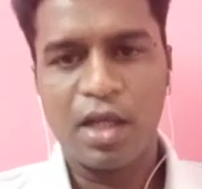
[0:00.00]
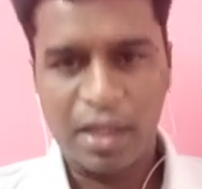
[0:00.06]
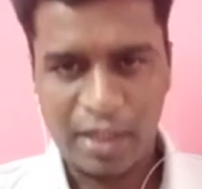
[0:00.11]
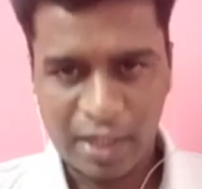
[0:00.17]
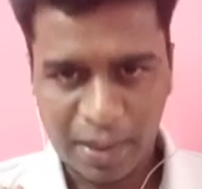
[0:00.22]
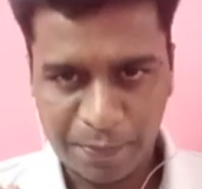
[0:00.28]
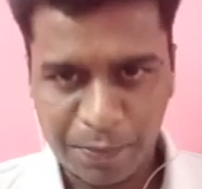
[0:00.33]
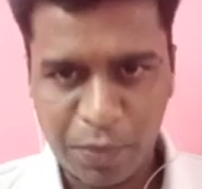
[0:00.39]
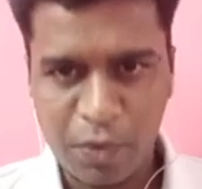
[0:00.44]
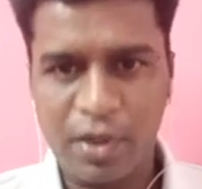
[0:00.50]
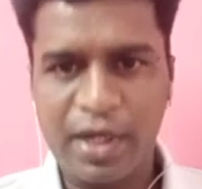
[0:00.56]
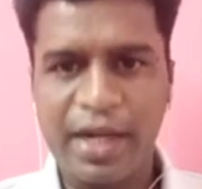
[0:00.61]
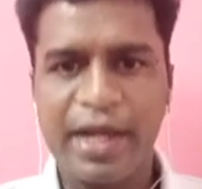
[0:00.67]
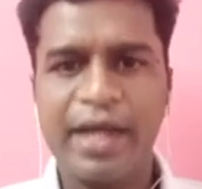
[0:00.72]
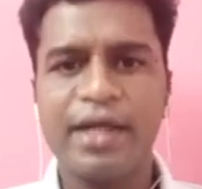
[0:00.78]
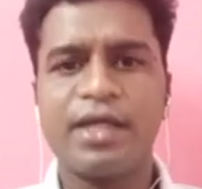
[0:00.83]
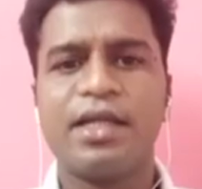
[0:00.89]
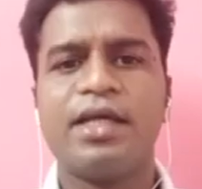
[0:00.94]
Repo
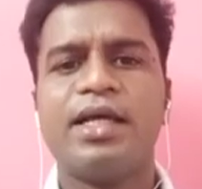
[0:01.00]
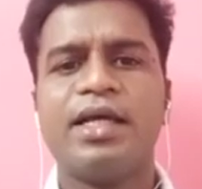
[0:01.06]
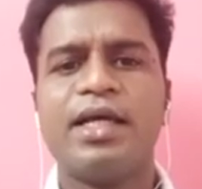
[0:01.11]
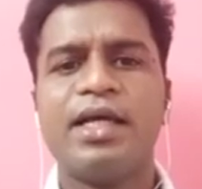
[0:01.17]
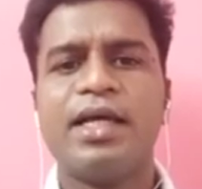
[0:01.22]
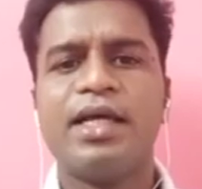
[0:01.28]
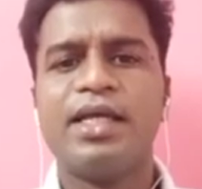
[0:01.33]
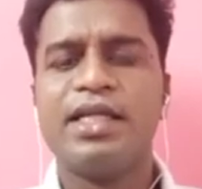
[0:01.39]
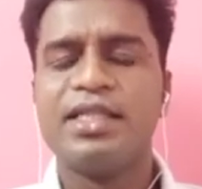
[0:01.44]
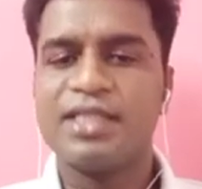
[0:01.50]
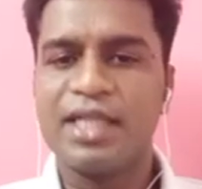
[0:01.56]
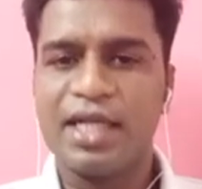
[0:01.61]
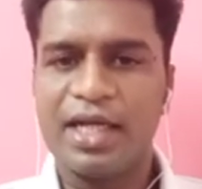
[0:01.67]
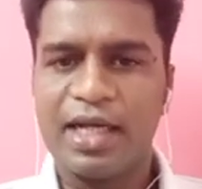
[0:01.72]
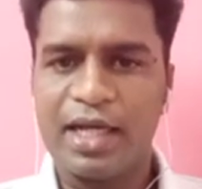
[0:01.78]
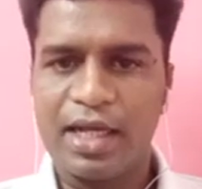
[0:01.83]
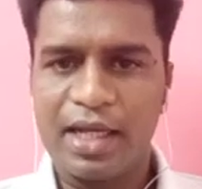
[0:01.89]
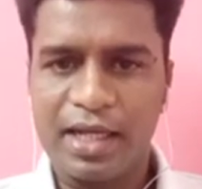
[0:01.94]
rate is
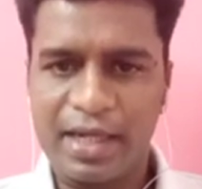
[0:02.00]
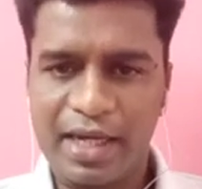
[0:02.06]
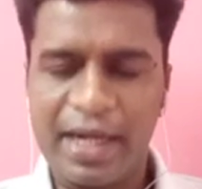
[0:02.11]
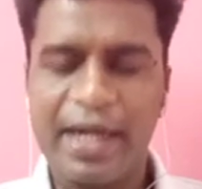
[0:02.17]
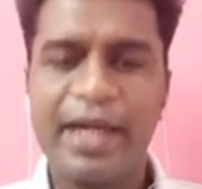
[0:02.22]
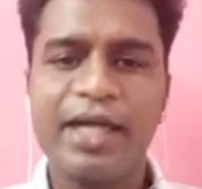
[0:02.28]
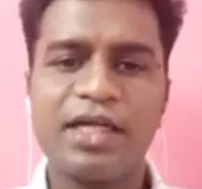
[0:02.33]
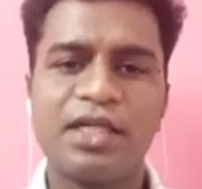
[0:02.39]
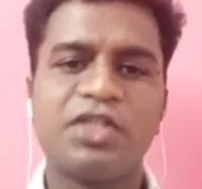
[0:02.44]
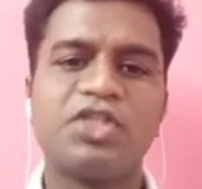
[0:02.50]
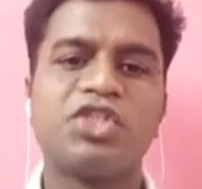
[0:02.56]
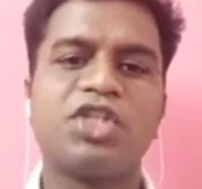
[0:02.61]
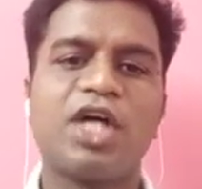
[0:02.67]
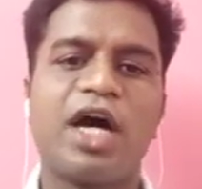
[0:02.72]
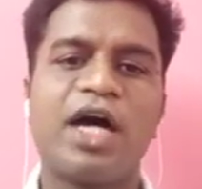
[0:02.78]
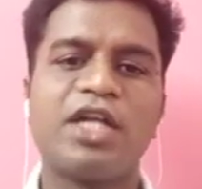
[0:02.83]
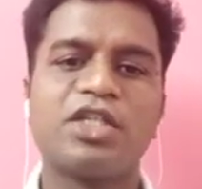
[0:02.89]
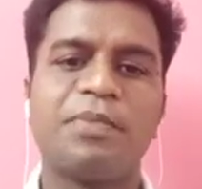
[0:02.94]
the rate
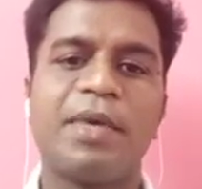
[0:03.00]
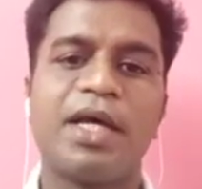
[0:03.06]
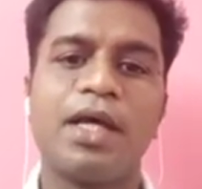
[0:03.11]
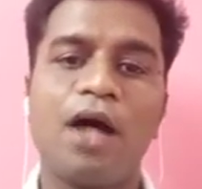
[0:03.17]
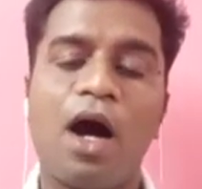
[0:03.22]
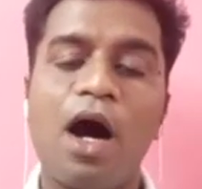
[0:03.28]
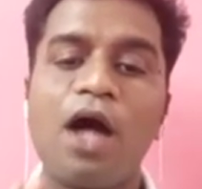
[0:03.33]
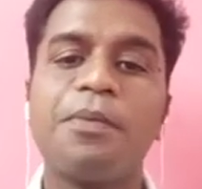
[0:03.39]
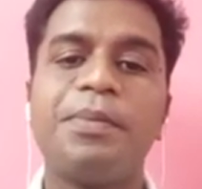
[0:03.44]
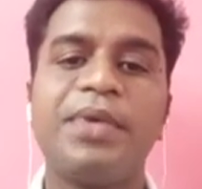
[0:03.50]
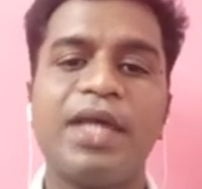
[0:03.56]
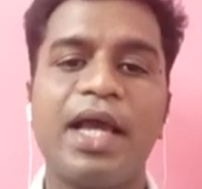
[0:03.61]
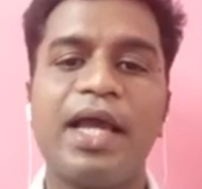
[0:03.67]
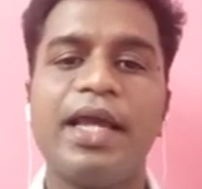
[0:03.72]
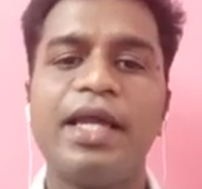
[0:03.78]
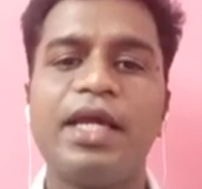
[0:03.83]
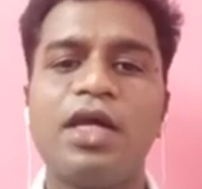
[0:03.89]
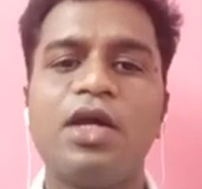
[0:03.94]
charged by
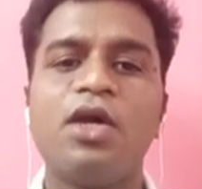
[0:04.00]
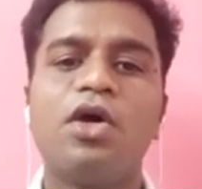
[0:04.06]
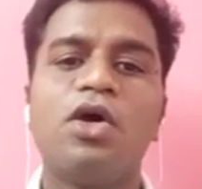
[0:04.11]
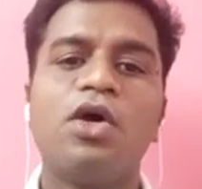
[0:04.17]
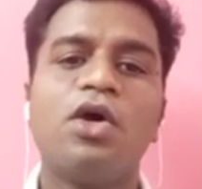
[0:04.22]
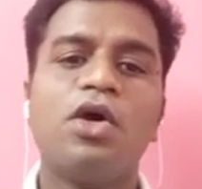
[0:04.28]
RBI